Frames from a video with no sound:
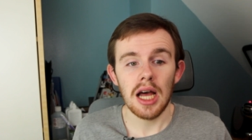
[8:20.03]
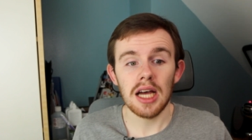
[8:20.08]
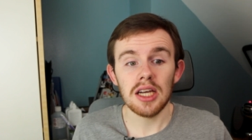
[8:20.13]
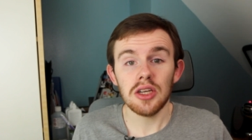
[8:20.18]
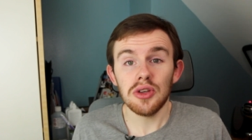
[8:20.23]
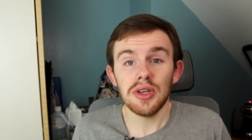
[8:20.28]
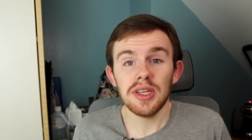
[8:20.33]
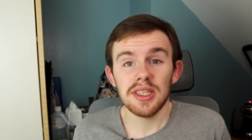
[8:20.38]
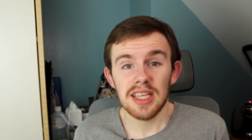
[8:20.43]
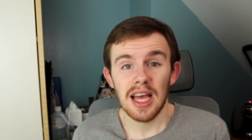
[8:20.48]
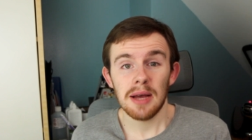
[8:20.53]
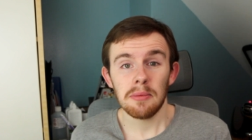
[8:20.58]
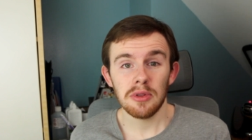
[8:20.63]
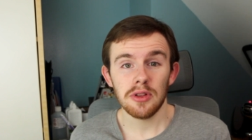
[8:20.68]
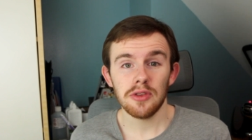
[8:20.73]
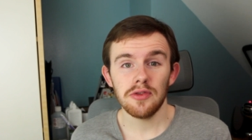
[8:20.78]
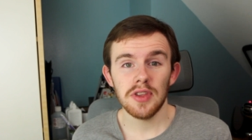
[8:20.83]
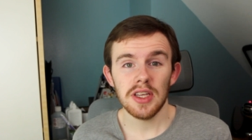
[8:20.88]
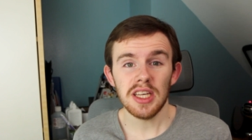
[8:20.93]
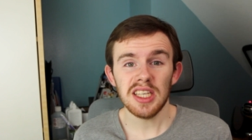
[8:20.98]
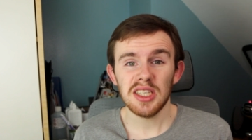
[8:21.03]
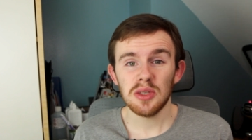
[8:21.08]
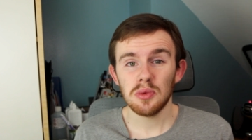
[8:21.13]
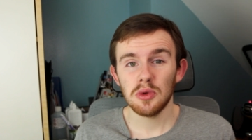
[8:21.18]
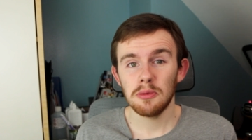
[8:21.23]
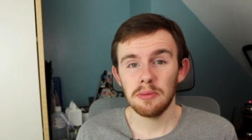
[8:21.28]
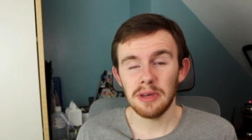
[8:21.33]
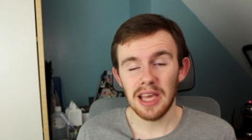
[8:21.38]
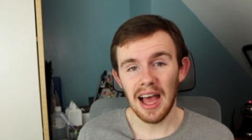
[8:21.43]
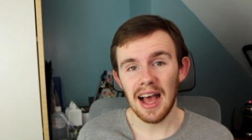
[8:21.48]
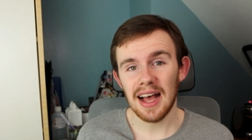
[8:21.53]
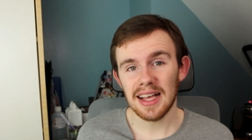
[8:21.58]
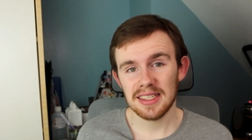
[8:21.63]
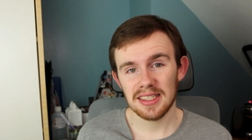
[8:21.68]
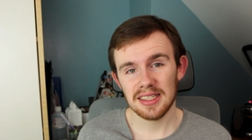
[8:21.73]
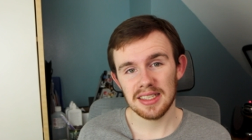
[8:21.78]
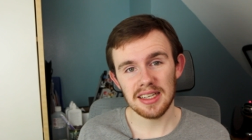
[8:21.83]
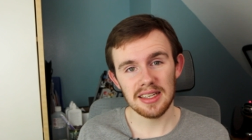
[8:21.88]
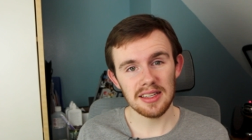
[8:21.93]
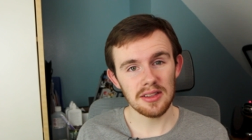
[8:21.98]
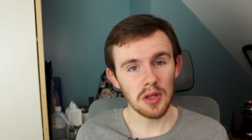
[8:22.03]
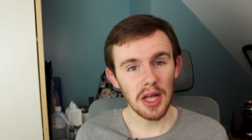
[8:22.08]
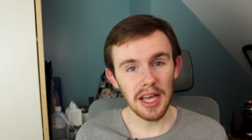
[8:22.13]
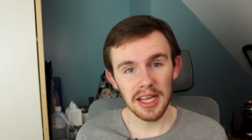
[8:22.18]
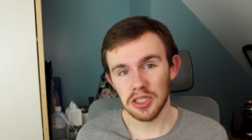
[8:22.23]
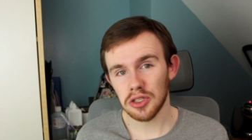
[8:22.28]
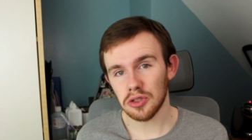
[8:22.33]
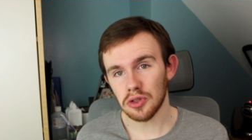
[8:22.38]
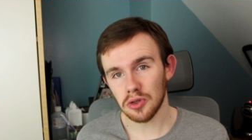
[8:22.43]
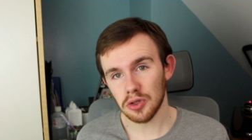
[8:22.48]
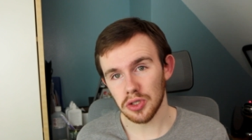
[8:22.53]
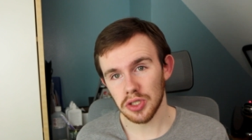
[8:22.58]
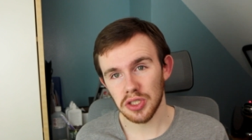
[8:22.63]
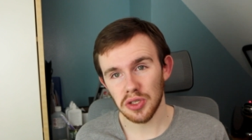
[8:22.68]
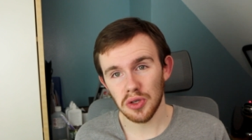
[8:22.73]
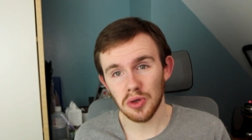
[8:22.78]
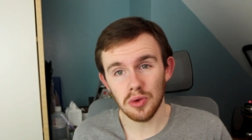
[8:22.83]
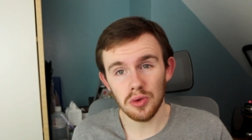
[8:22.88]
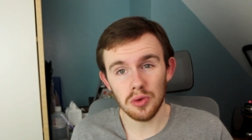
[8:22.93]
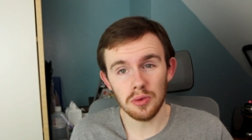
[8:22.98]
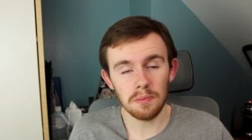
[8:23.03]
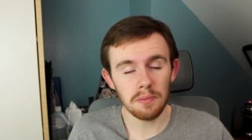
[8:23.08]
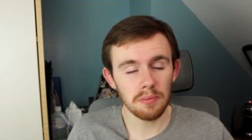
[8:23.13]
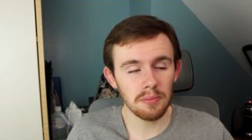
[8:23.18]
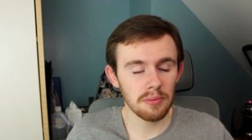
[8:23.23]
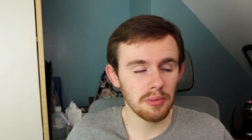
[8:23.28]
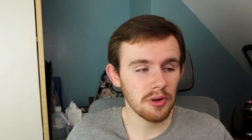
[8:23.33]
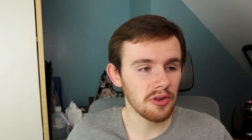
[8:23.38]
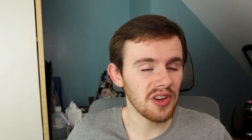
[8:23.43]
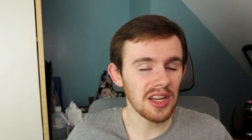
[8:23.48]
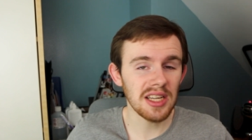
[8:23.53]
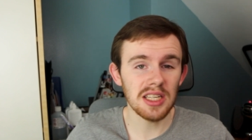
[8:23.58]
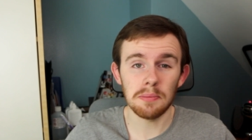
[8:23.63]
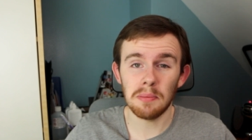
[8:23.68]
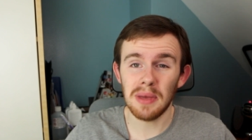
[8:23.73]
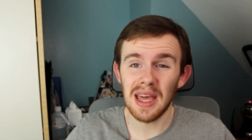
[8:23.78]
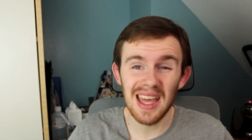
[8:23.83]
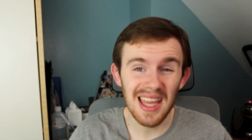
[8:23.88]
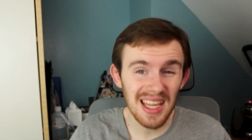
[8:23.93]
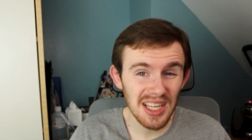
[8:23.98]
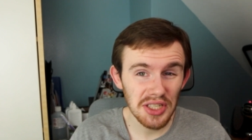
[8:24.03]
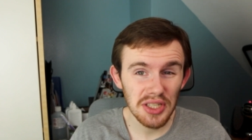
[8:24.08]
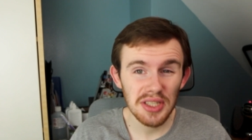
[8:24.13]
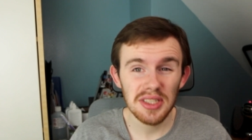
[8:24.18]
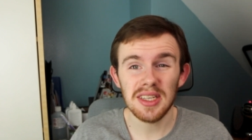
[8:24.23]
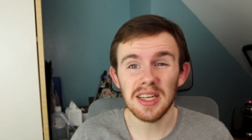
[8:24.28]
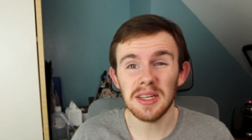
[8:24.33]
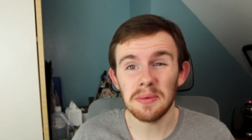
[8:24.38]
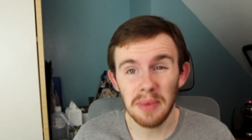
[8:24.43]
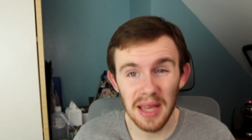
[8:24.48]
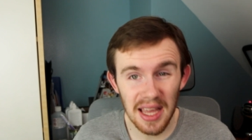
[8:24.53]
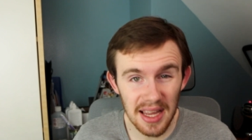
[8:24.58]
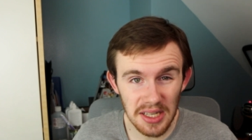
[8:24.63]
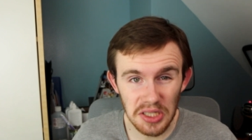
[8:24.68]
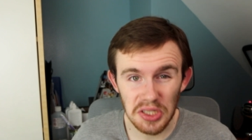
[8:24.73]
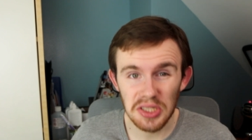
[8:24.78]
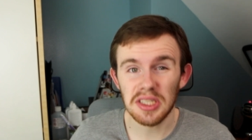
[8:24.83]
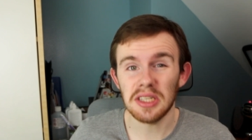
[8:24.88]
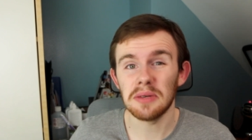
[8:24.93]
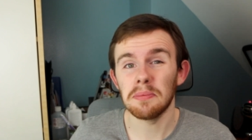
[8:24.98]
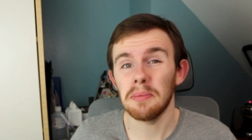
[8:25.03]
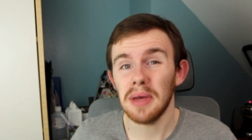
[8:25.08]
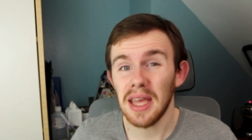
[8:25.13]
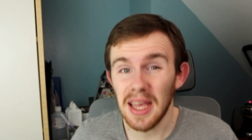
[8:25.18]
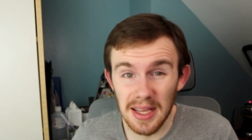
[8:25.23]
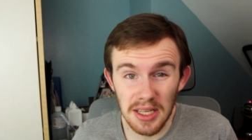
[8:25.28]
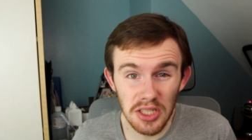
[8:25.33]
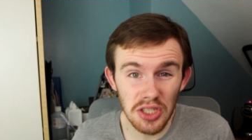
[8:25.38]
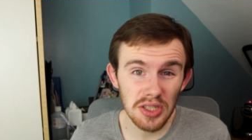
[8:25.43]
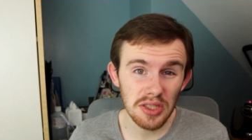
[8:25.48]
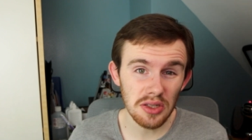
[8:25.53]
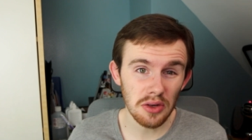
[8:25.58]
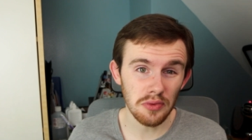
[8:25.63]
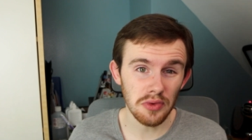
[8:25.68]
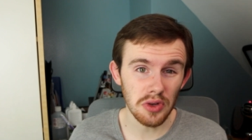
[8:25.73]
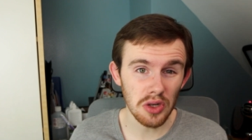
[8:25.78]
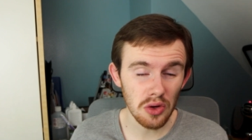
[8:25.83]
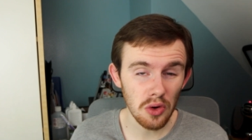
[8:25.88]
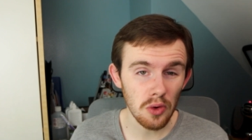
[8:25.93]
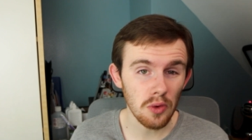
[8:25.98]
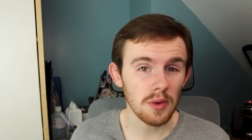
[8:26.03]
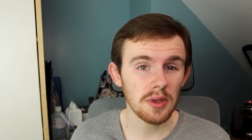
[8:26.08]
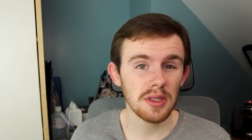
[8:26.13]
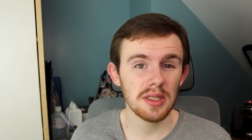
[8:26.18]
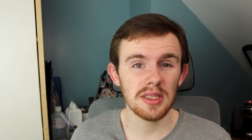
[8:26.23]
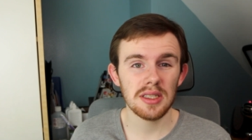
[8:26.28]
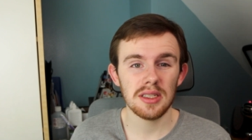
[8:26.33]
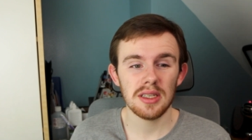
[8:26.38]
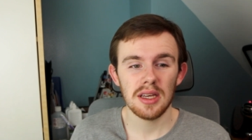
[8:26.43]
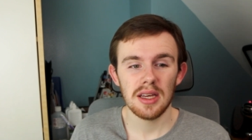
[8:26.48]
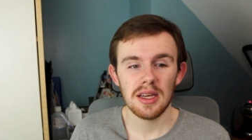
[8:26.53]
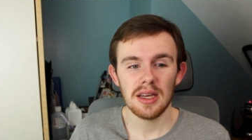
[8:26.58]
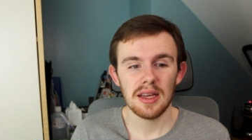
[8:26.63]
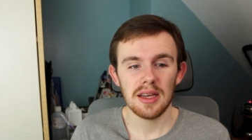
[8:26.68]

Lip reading: A good example of this would be asking lecturers who provide pages and pages and pages of notes